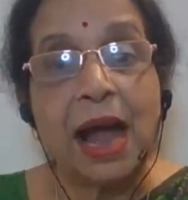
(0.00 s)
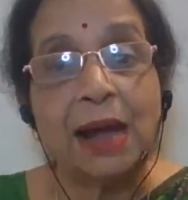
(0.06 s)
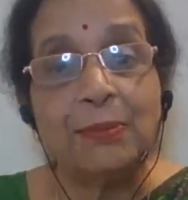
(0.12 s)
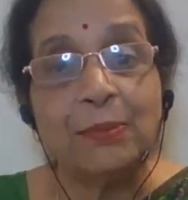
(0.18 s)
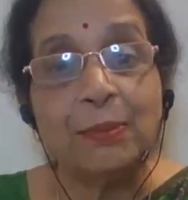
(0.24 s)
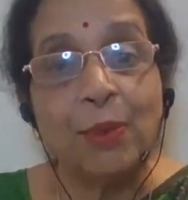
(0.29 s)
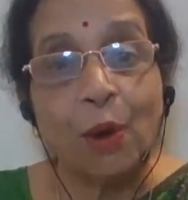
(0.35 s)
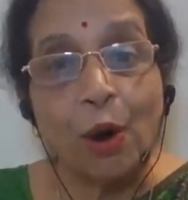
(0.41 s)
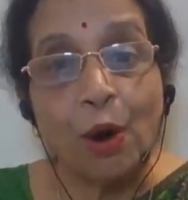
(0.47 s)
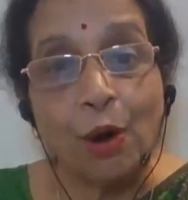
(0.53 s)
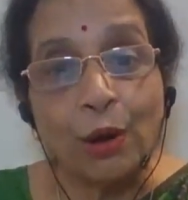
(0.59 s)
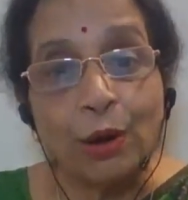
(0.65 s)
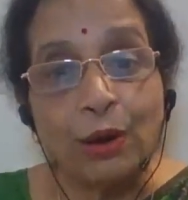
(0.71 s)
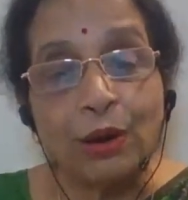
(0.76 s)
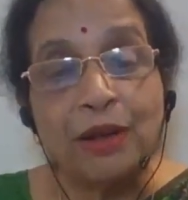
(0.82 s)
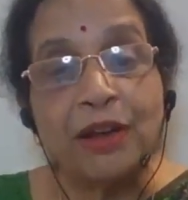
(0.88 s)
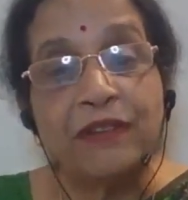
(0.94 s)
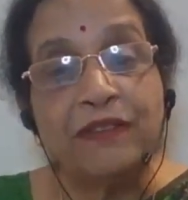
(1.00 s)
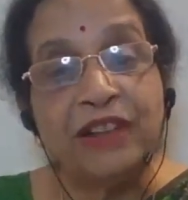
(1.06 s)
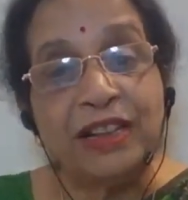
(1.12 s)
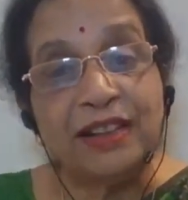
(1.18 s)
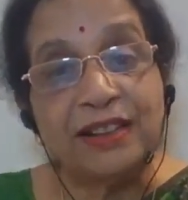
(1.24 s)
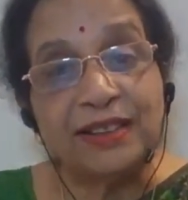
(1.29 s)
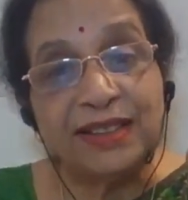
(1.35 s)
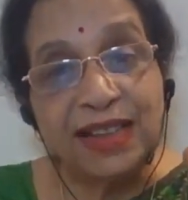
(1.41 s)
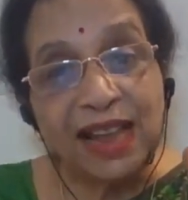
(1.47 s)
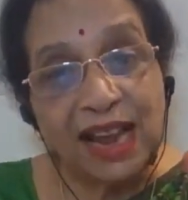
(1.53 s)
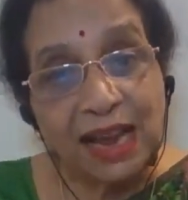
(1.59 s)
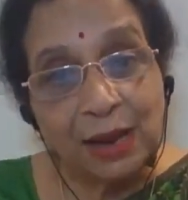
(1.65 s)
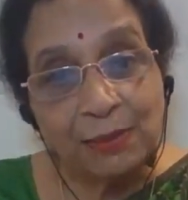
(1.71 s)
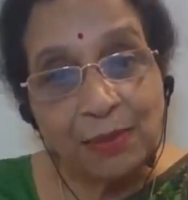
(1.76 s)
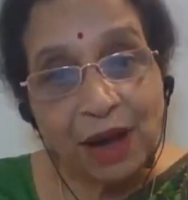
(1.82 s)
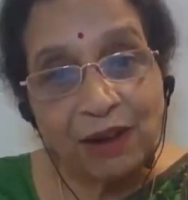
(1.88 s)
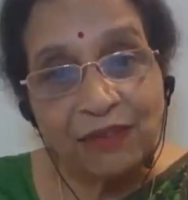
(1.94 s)
I am born with the
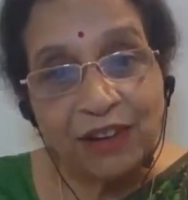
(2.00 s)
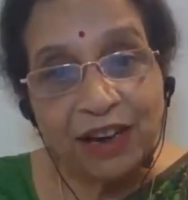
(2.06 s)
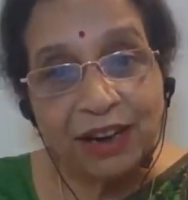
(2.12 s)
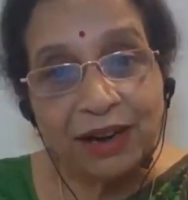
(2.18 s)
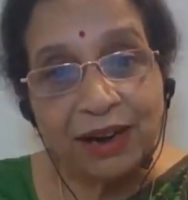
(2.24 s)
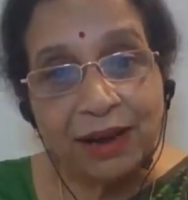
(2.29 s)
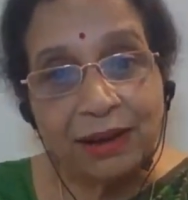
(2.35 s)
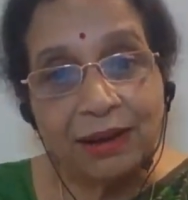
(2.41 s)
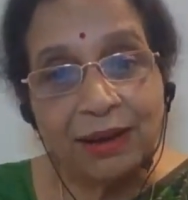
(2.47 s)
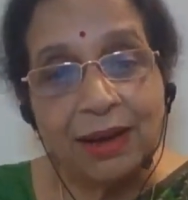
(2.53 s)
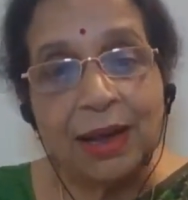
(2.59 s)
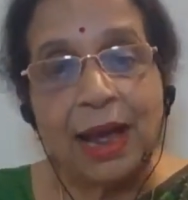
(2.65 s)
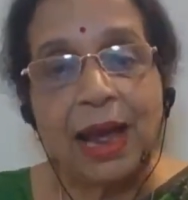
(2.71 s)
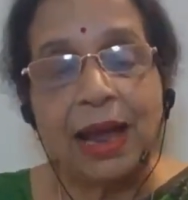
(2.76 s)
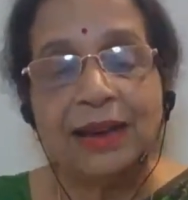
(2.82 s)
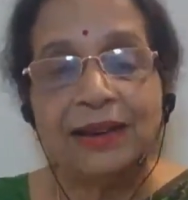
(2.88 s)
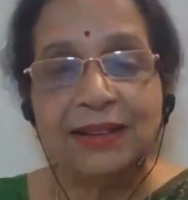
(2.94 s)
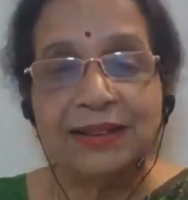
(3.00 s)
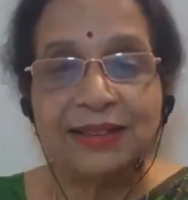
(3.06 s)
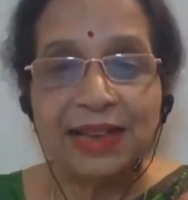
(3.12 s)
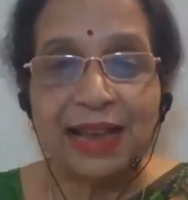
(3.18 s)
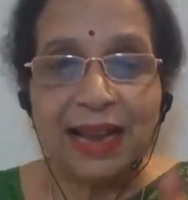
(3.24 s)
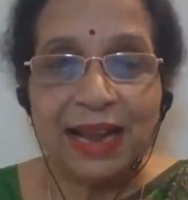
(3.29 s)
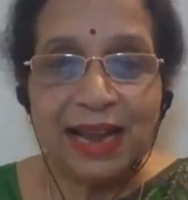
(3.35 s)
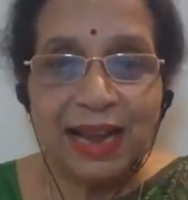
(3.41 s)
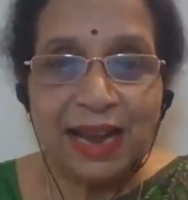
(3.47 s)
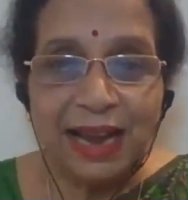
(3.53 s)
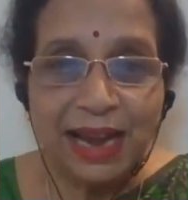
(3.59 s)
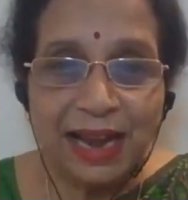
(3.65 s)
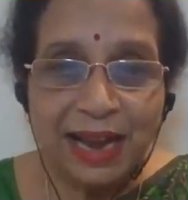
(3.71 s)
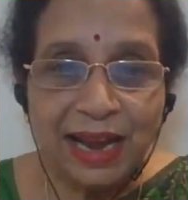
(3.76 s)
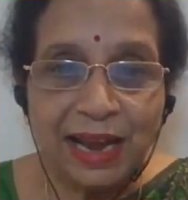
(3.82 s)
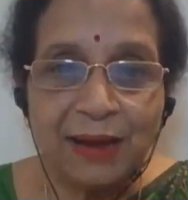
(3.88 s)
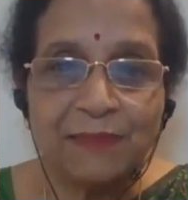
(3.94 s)
same avarana and the
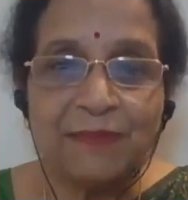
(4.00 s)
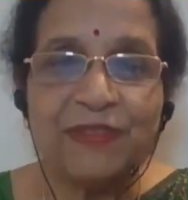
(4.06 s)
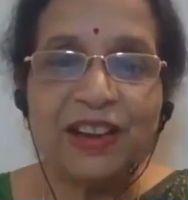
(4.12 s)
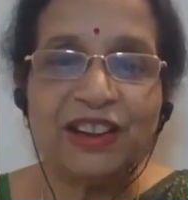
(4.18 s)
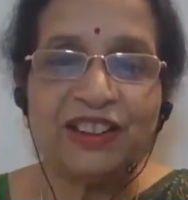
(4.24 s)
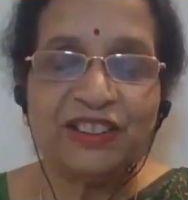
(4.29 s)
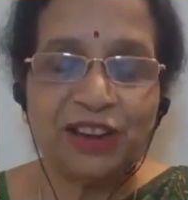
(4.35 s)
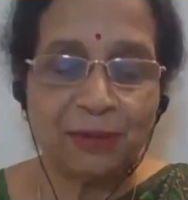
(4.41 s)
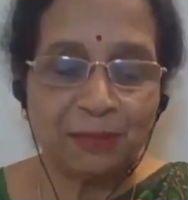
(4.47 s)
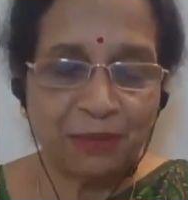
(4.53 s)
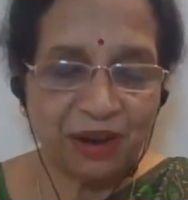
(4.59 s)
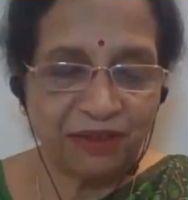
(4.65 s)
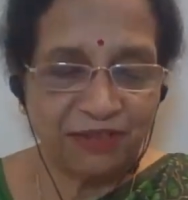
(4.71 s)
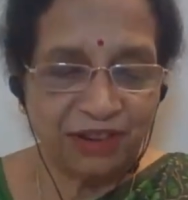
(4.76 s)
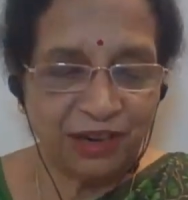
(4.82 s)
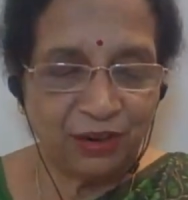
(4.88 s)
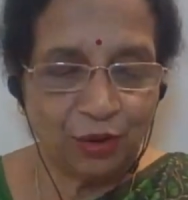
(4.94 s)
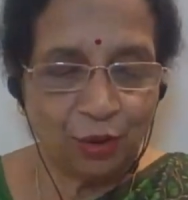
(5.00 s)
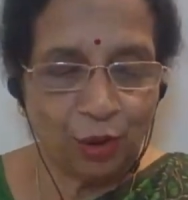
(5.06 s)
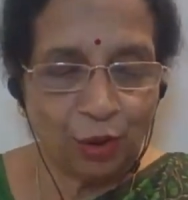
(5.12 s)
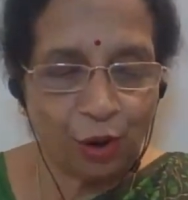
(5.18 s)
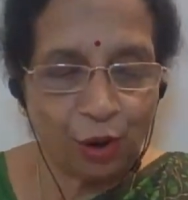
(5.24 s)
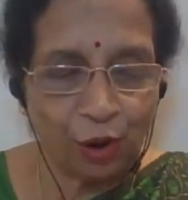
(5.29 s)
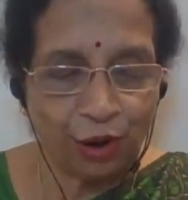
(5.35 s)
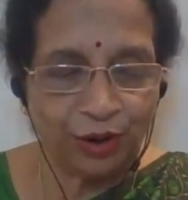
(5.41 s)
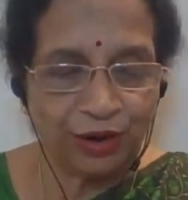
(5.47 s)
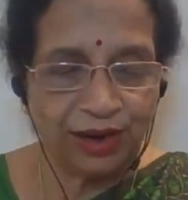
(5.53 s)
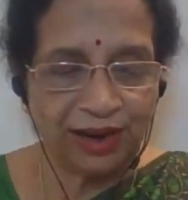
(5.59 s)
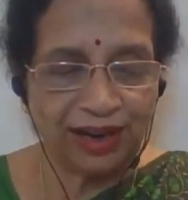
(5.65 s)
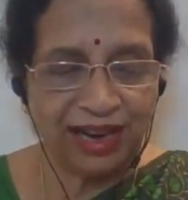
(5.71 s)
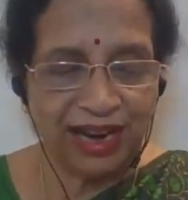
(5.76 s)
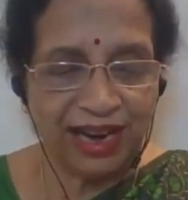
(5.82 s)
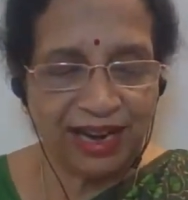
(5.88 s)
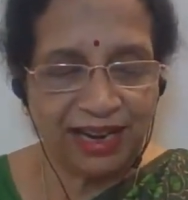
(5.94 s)
same vikshepa will go on
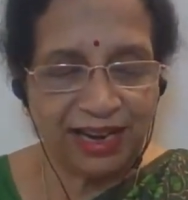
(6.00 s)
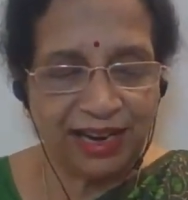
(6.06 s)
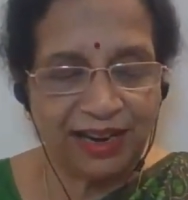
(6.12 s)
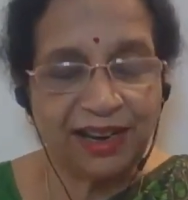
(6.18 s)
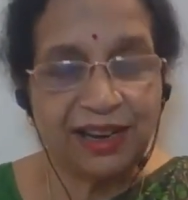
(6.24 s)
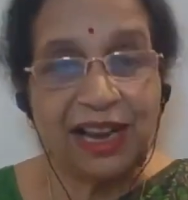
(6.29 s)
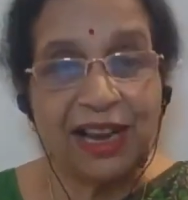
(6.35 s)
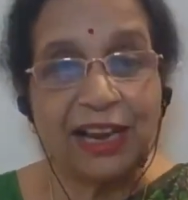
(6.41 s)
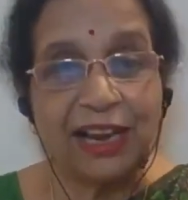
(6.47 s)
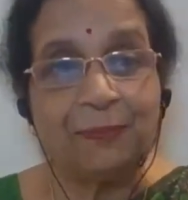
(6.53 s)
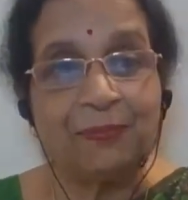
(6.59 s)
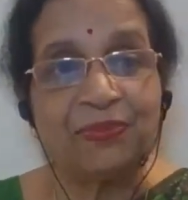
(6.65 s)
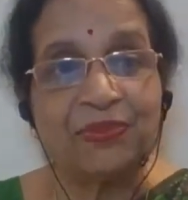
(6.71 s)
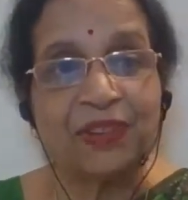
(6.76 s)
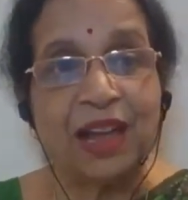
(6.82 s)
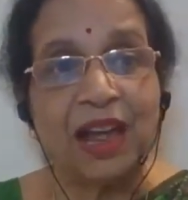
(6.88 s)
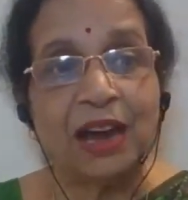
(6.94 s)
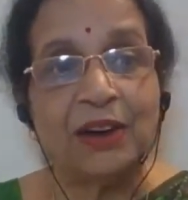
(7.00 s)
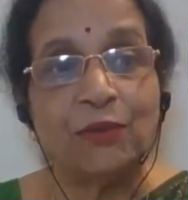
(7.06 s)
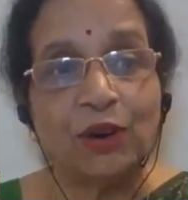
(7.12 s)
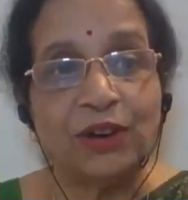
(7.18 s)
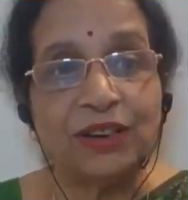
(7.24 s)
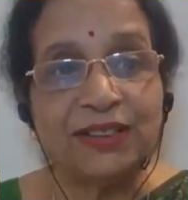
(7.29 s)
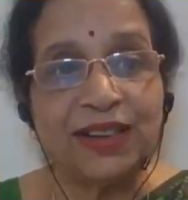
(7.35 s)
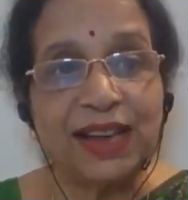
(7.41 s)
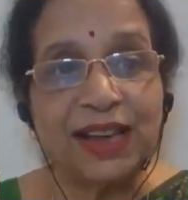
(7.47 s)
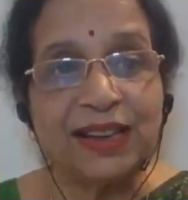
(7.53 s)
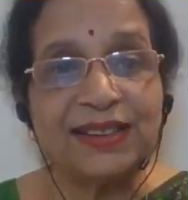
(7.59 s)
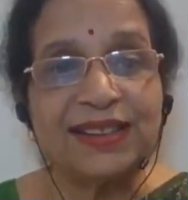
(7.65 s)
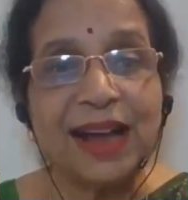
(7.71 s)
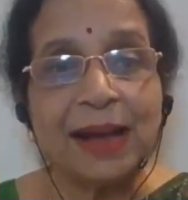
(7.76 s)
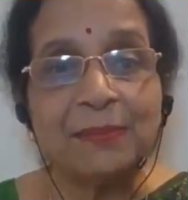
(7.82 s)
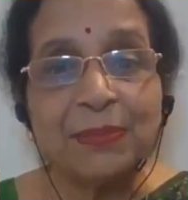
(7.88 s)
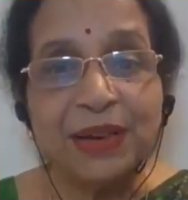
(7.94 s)
again and again. And what is the
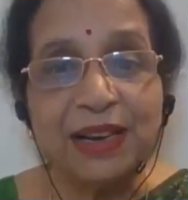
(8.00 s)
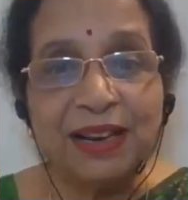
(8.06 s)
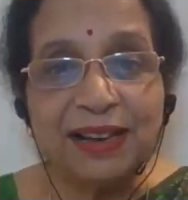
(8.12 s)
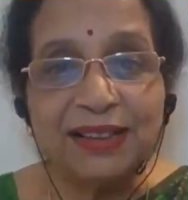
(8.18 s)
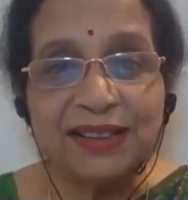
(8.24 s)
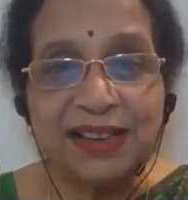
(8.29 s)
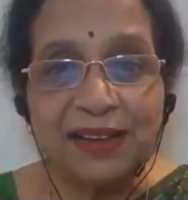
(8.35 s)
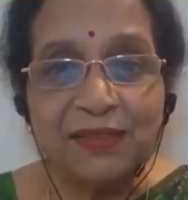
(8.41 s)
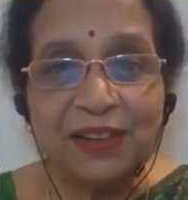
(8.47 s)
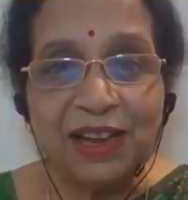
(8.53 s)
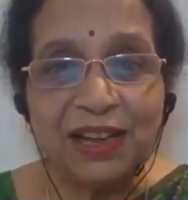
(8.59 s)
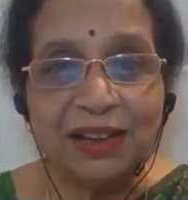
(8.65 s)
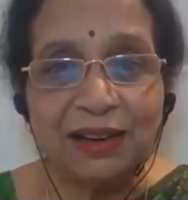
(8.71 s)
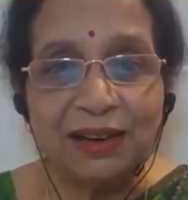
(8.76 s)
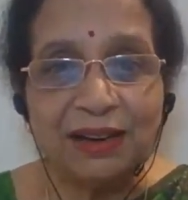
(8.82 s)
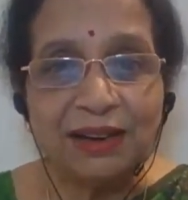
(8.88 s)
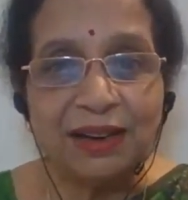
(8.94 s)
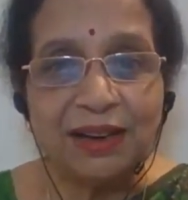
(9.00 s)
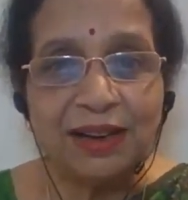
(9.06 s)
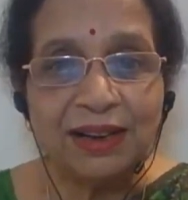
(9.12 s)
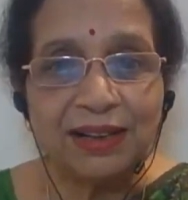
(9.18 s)
example he is giving here?